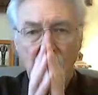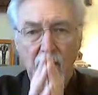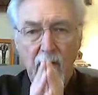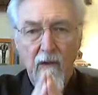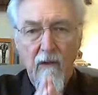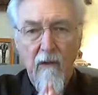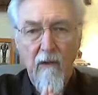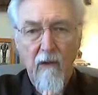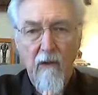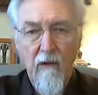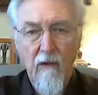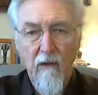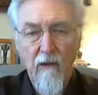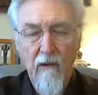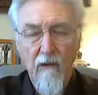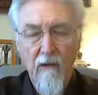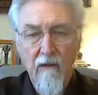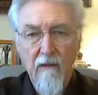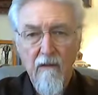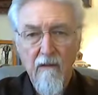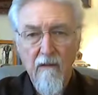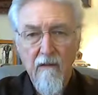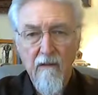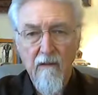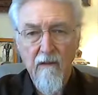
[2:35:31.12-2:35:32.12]
Hum.
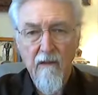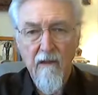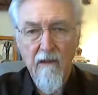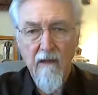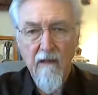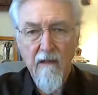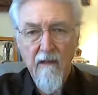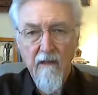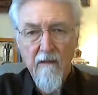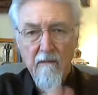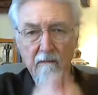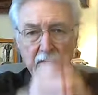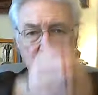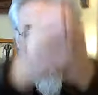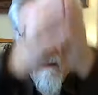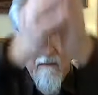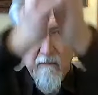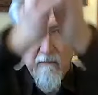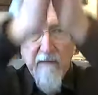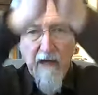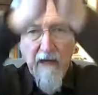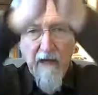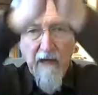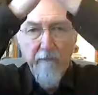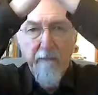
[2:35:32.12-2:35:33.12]
May
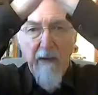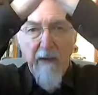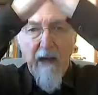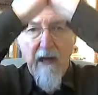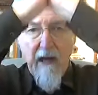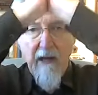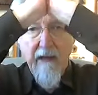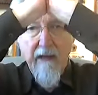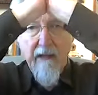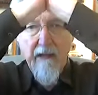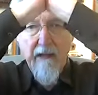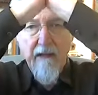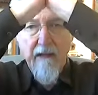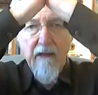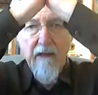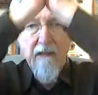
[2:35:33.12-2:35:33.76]
my body,